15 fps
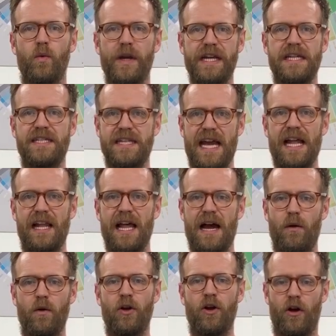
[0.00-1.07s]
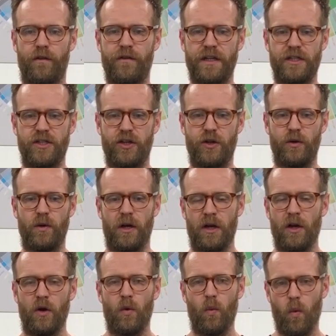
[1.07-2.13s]
we sell our coffee to,
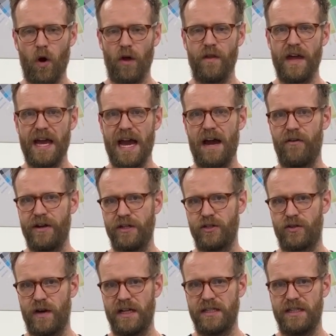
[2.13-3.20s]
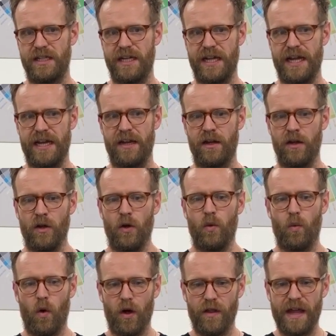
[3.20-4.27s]
what they are interested in,
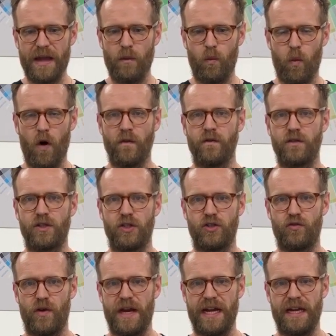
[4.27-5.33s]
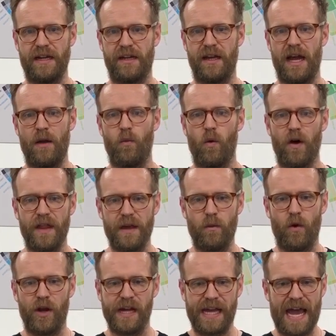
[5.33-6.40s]
what they want to drink and what they
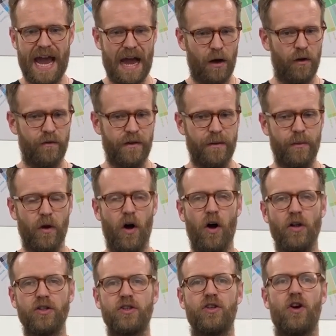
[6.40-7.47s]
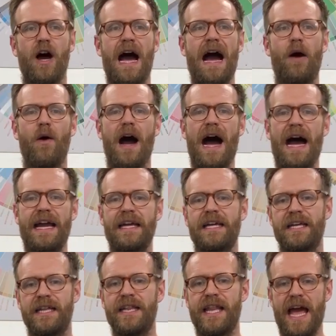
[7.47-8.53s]
want to get out of it, but also how I
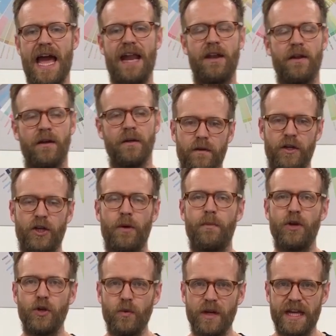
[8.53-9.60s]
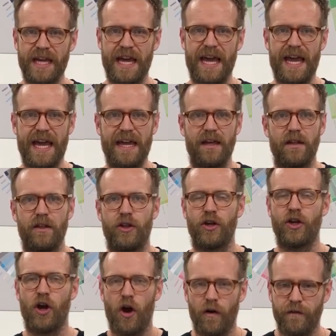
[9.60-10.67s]
can then communicate the
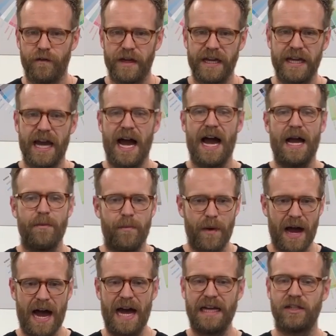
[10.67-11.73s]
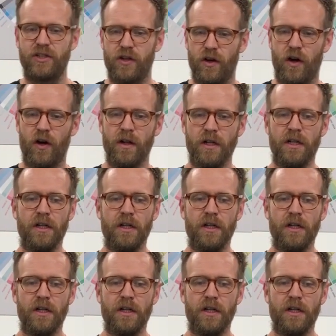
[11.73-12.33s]
coffee I buy. So